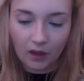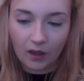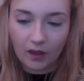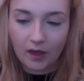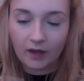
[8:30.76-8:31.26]

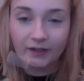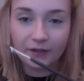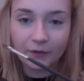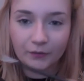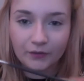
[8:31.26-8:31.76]
And I
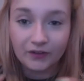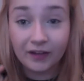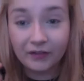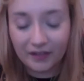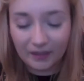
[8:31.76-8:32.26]
use
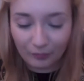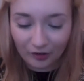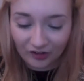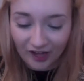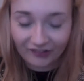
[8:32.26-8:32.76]
a lip
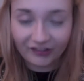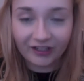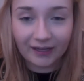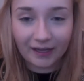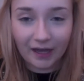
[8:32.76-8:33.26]
brush
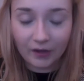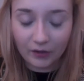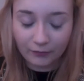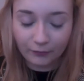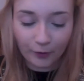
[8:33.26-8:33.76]
actually. I got
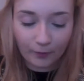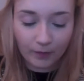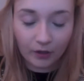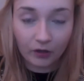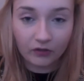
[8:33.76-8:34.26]
it from
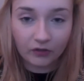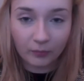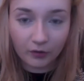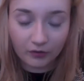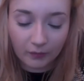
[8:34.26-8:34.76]
a glossy
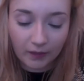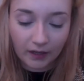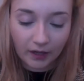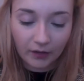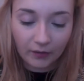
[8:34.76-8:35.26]
box a while
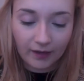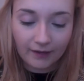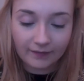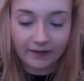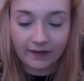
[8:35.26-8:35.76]
ago, and
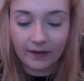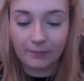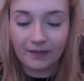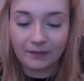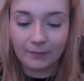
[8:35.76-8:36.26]
it's an
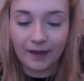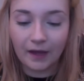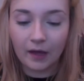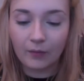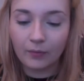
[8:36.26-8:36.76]
Meet
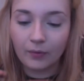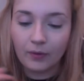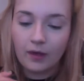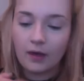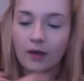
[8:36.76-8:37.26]
Makeup
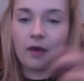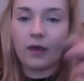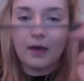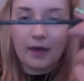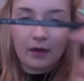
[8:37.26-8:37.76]

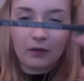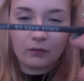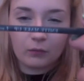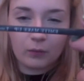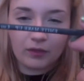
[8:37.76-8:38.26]

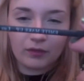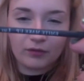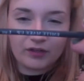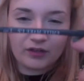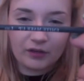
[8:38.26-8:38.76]

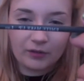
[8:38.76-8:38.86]
L132.